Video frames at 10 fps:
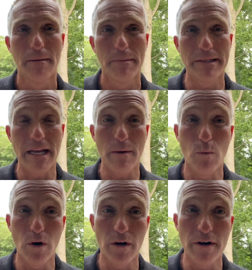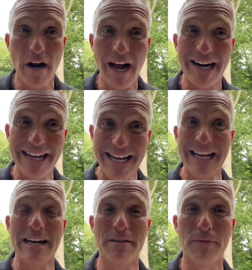but they were not
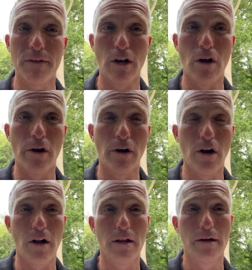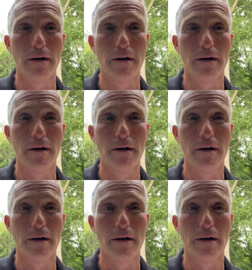in for the long haul.